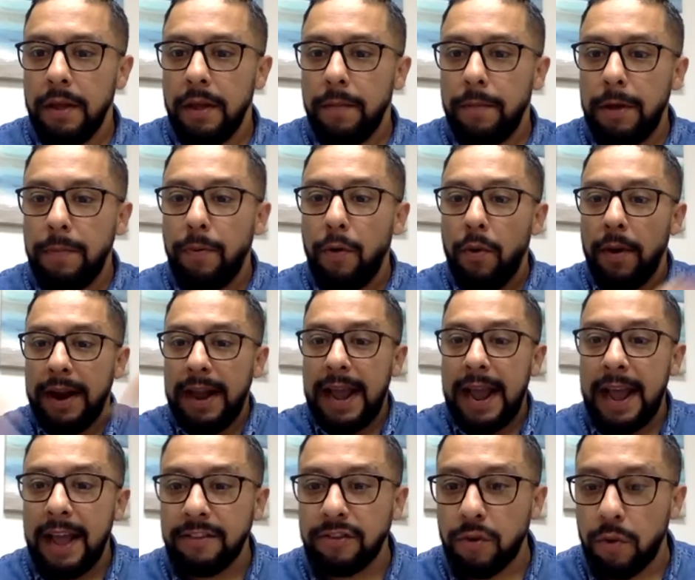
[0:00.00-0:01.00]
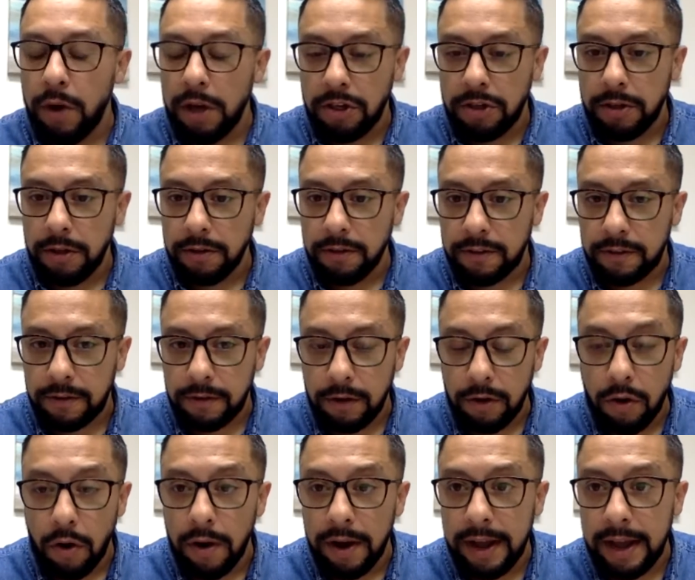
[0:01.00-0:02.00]
People want to ask questions.
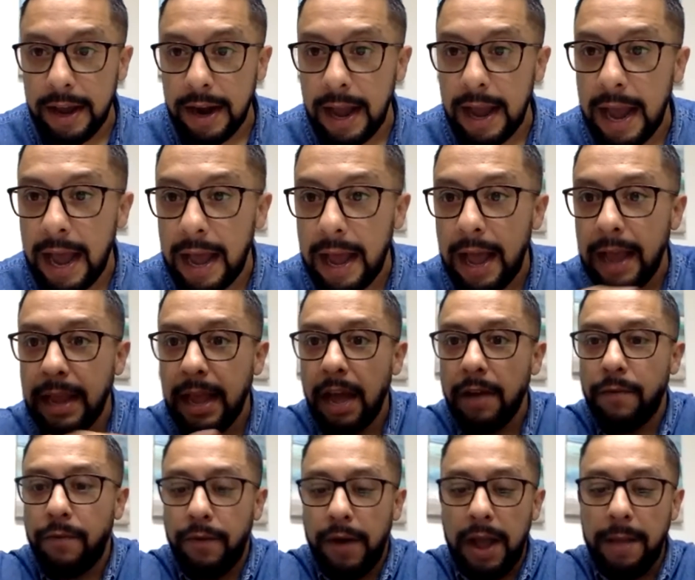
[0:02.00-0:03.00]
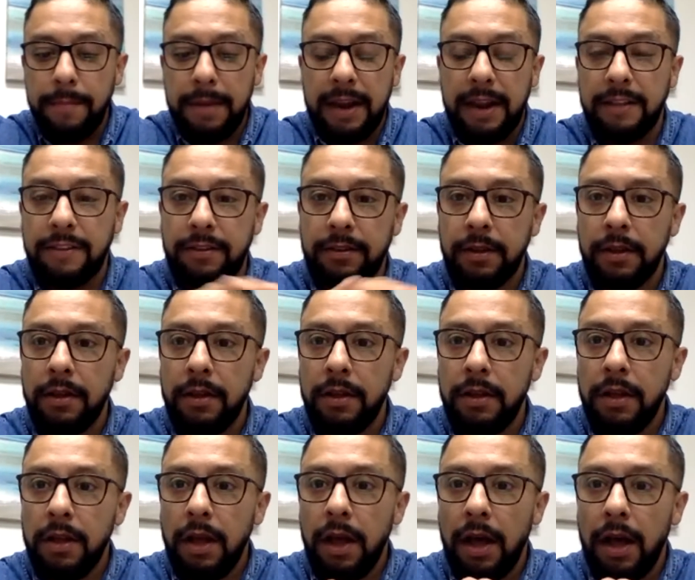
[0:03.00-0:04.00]
Go ahead. I got 5 minutes.
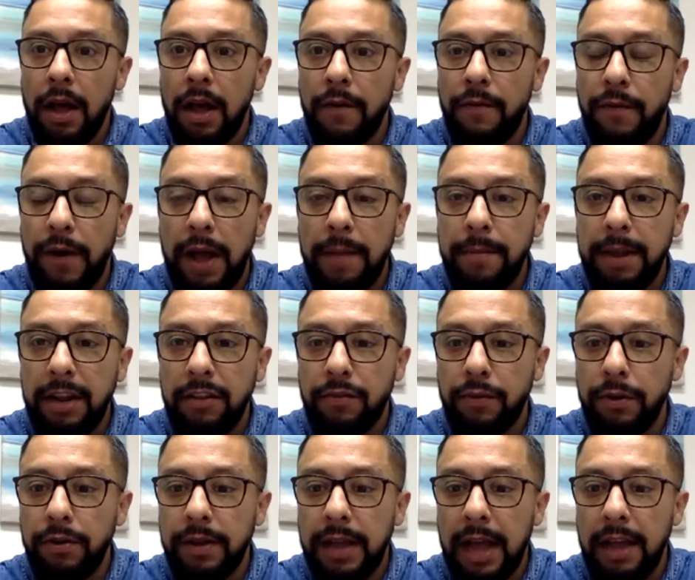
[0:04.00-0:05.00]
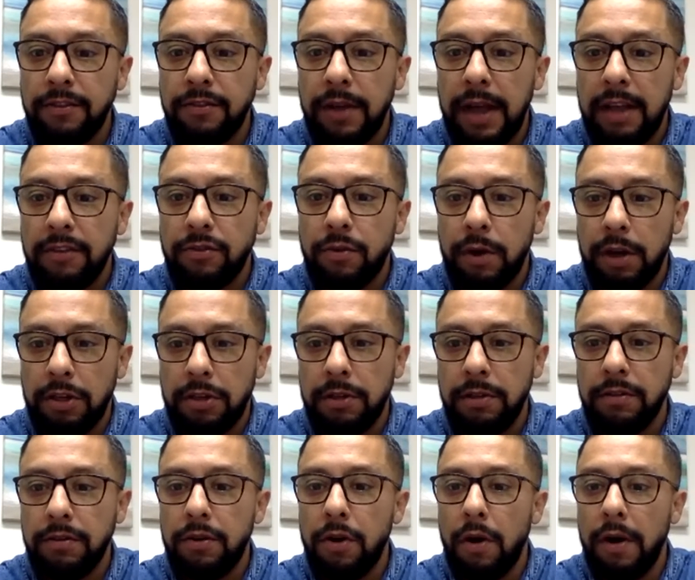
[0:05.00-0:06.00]
5 minutes for you guys to ask
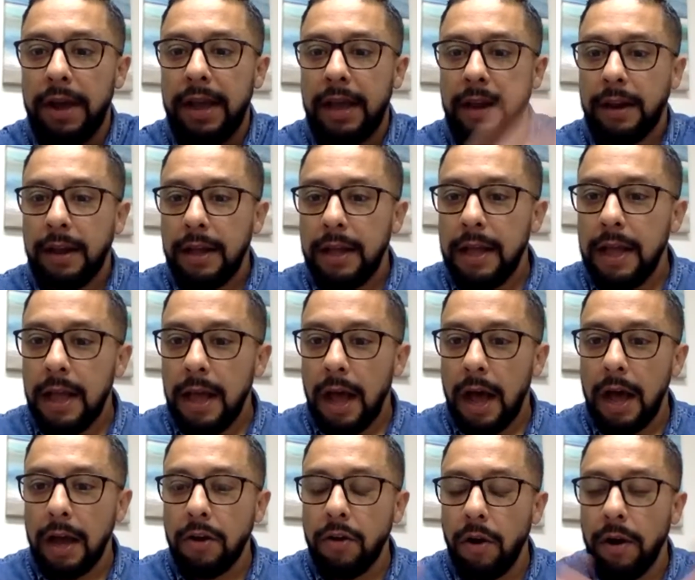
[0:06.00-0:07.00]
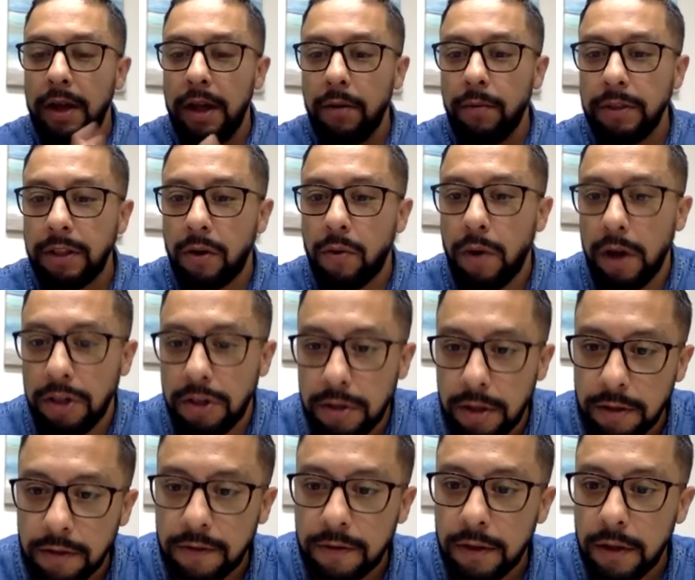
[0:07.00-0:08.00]
questions. Go ahead. Go ahead with the
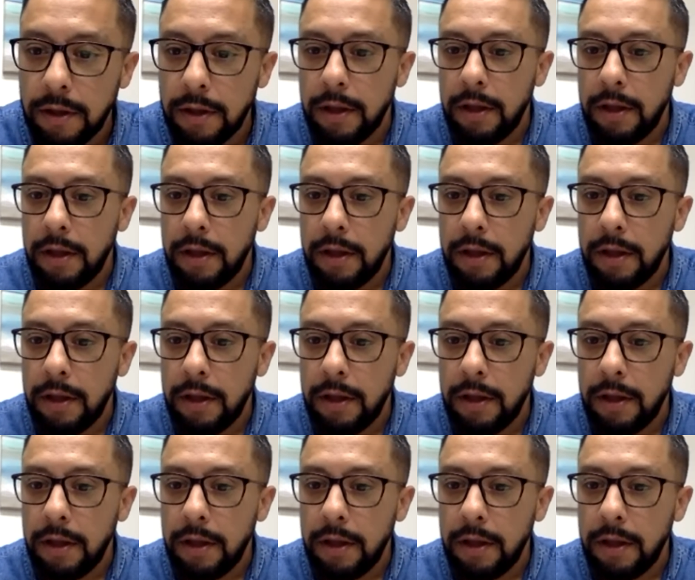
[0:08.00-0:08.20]
questions.